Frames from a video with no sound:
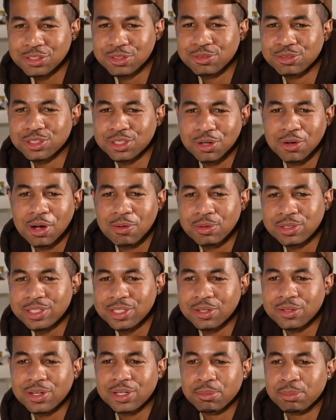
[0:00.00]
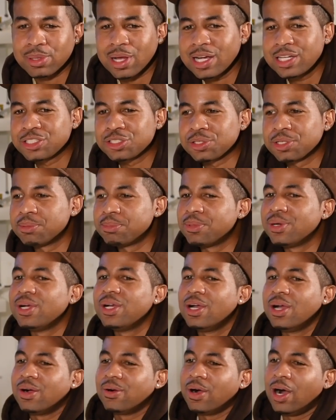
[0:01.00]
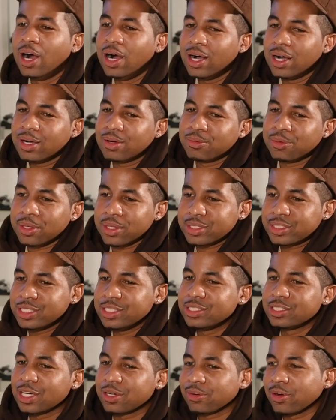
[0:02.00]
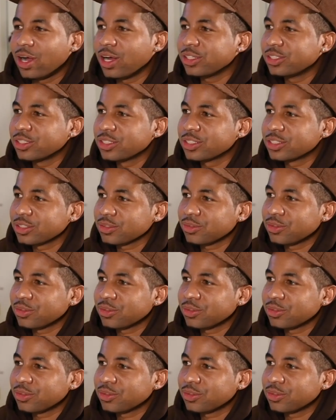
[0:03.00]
so I went there on a blind trip with TJ Rogers